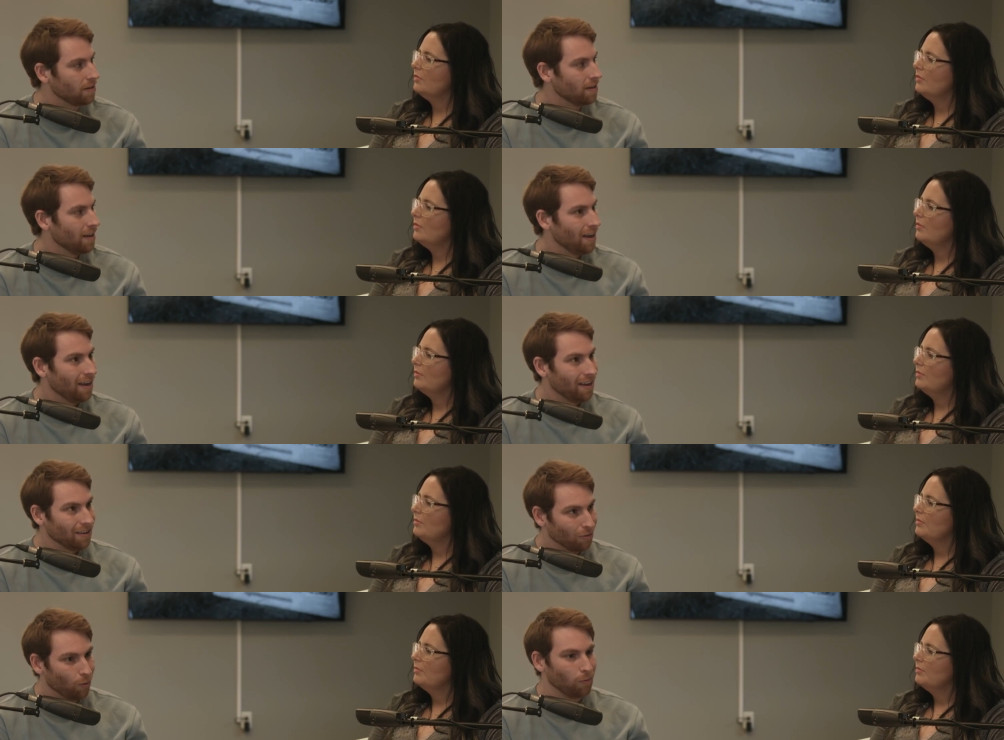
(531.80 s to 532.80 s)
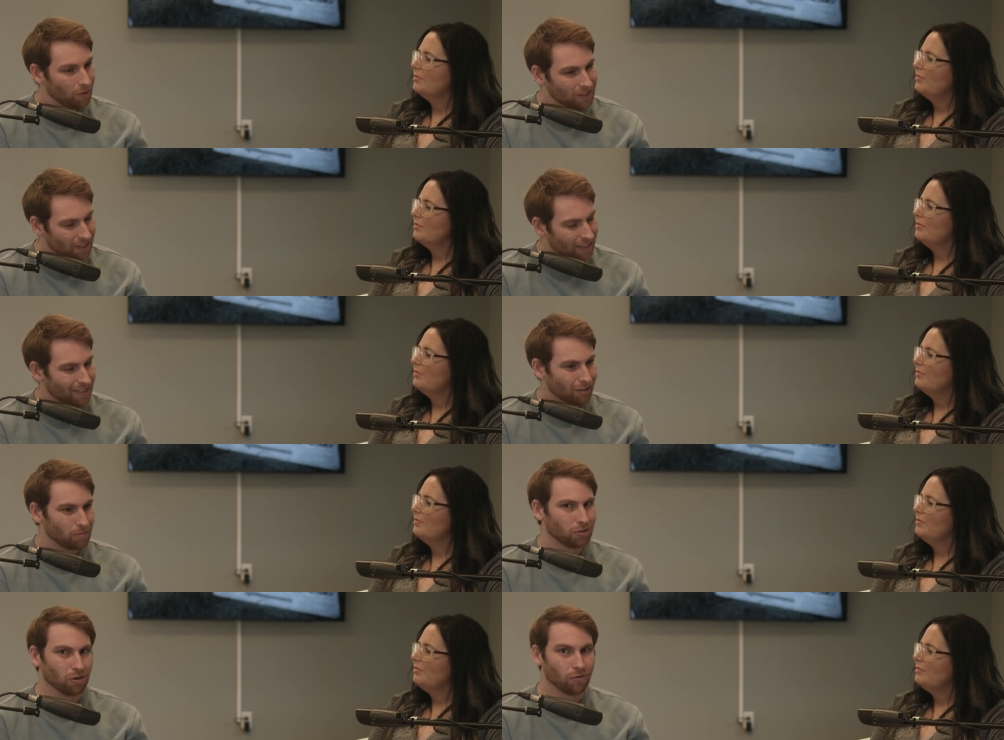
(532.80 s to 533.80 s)
Speaker 1: But Lauren, we see in
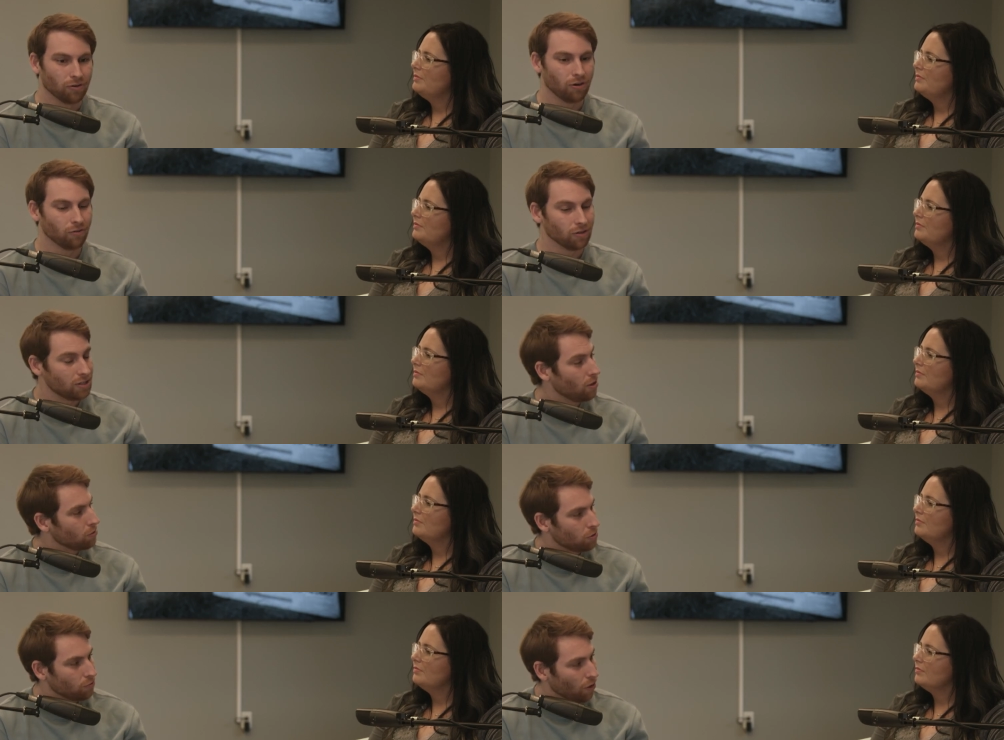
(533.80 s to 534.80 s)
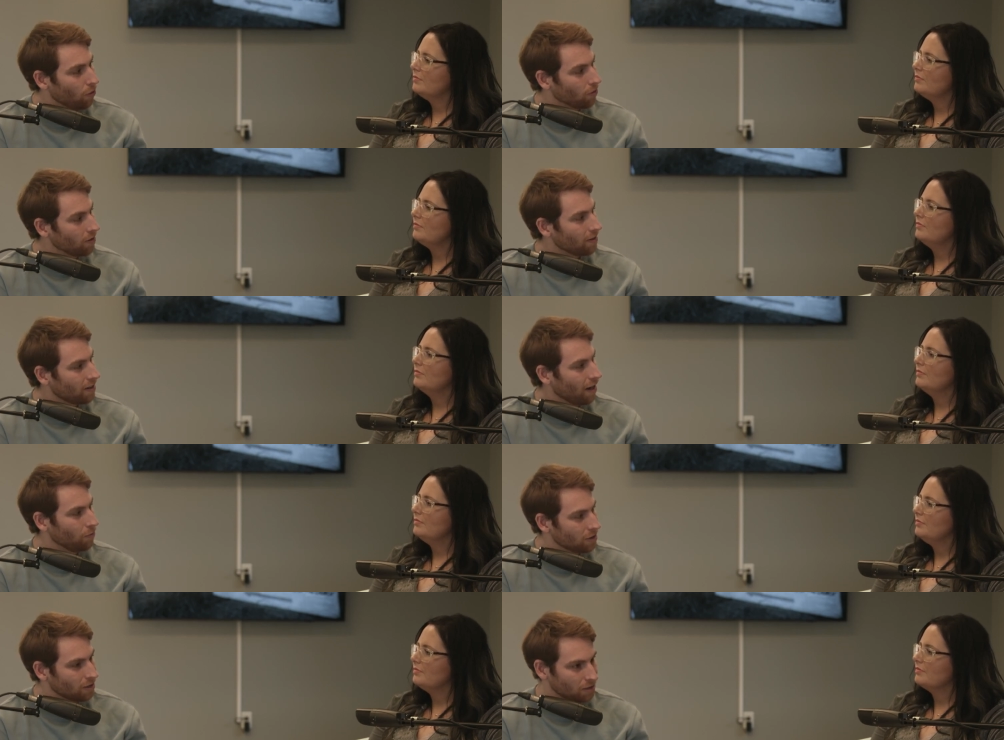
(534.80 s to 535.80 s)
scripture over and over, this goes twofold. God
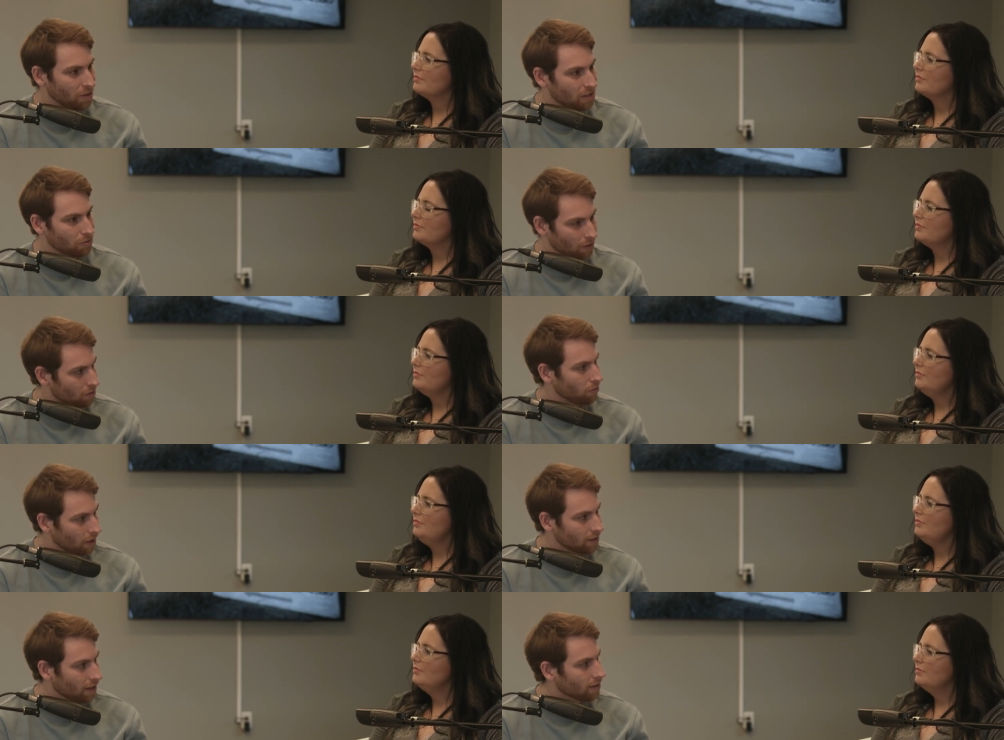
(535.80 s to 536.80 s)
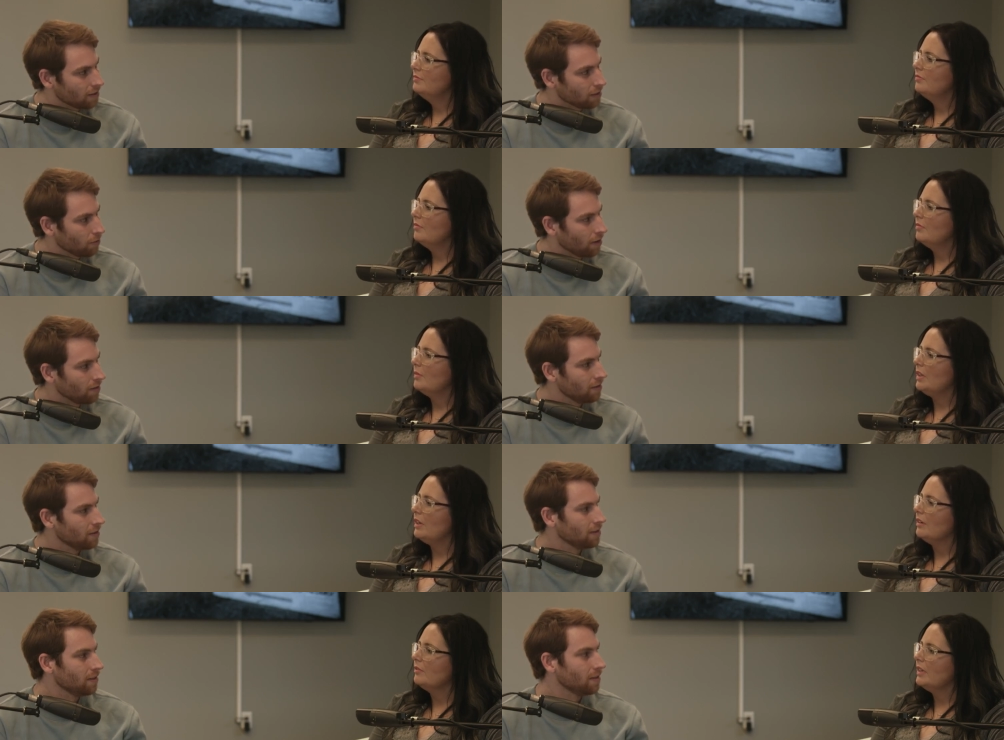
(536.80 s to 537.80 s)
wants to speak to us through that silence as well.
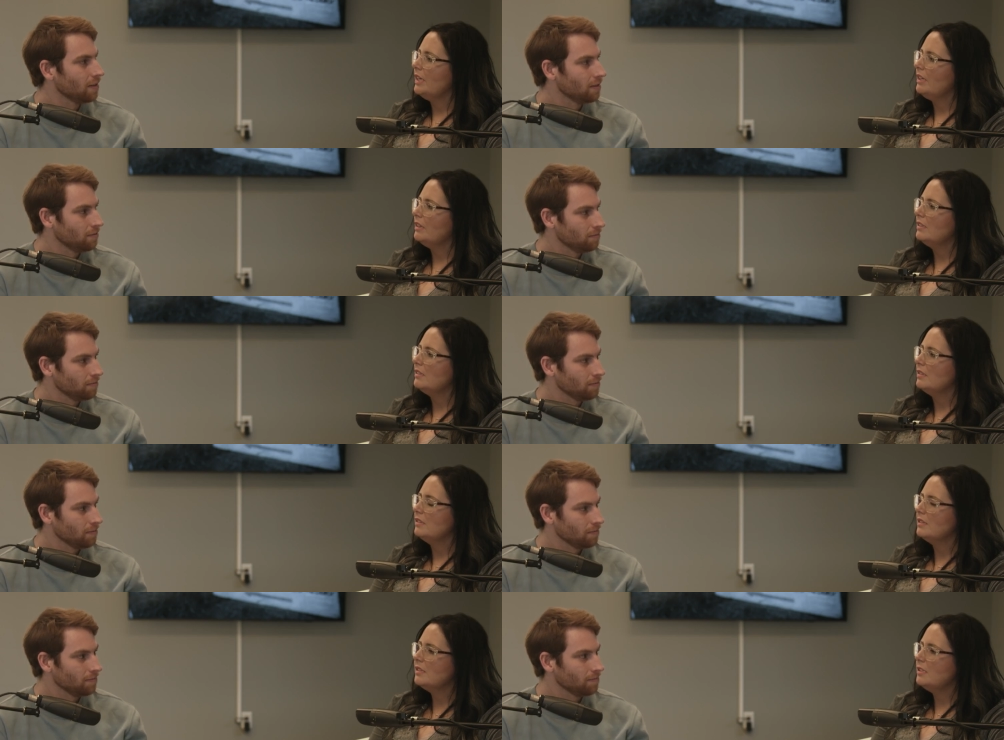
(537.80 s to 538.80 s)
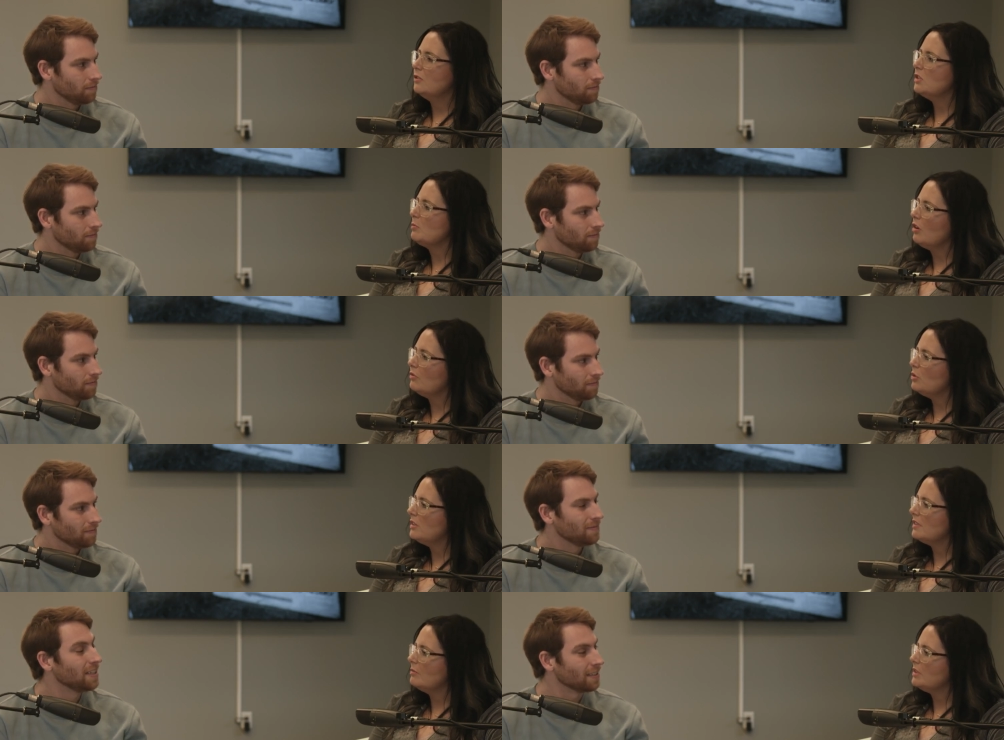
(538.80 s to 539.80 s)
Speaker 2: Yeah, he does. It's a still small voice
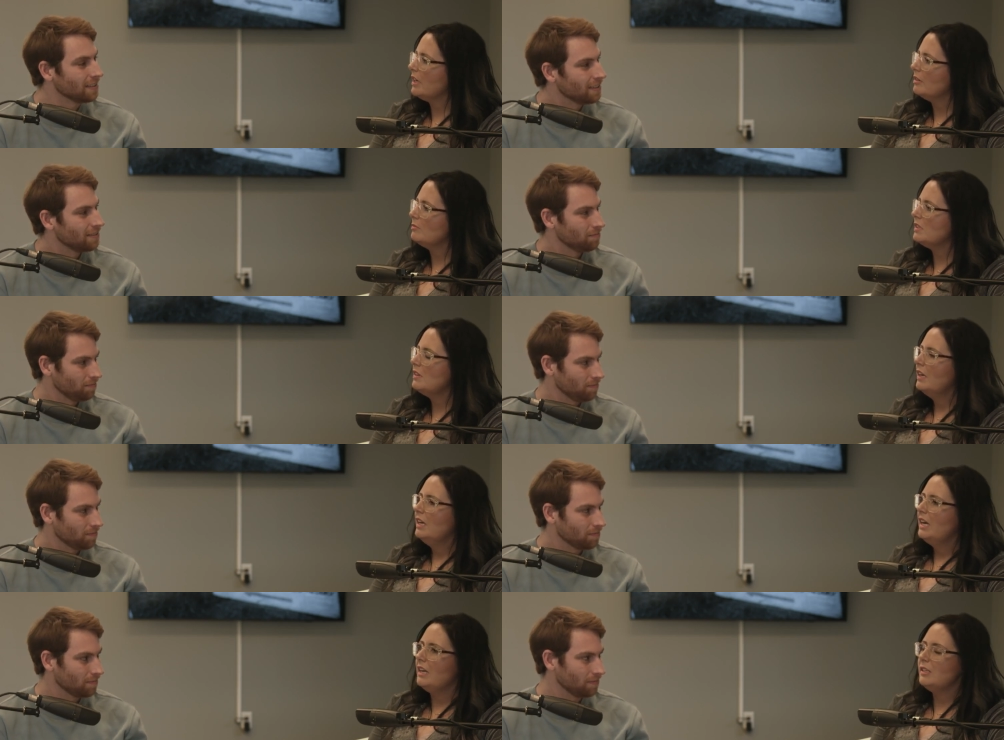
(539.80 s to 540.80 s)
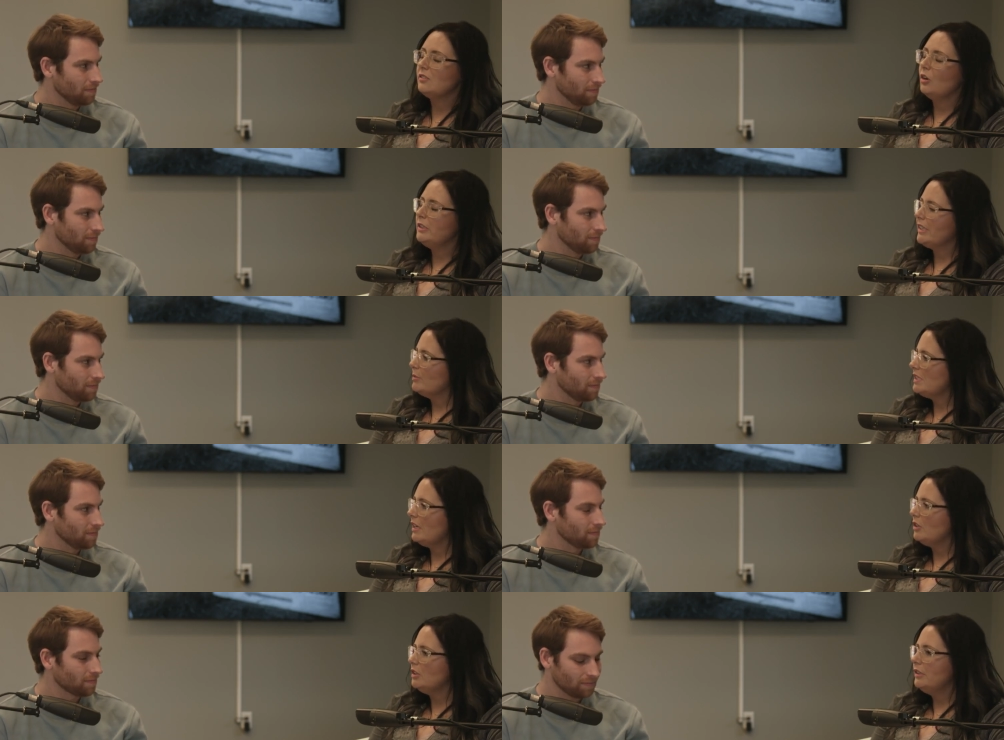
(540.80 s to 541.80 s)
sometimes. Yes. And it's hard, like I was
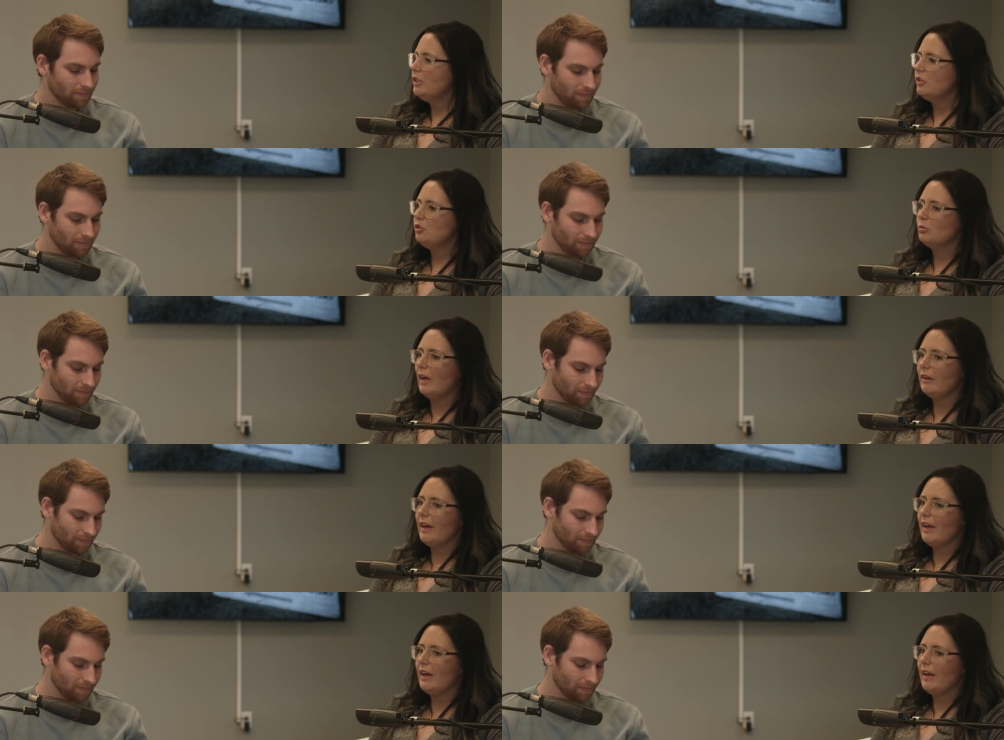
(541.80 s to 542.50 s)
saying earlier, to drown